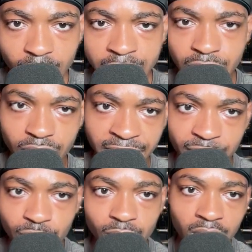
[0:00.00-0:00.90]
So if
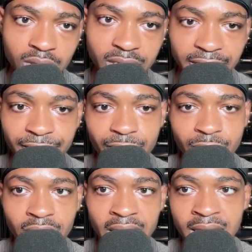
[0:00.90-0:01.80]
you are looking
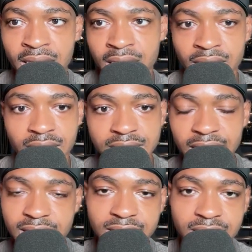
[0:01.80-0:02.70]
for a
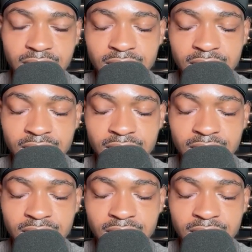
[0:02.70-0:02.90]
text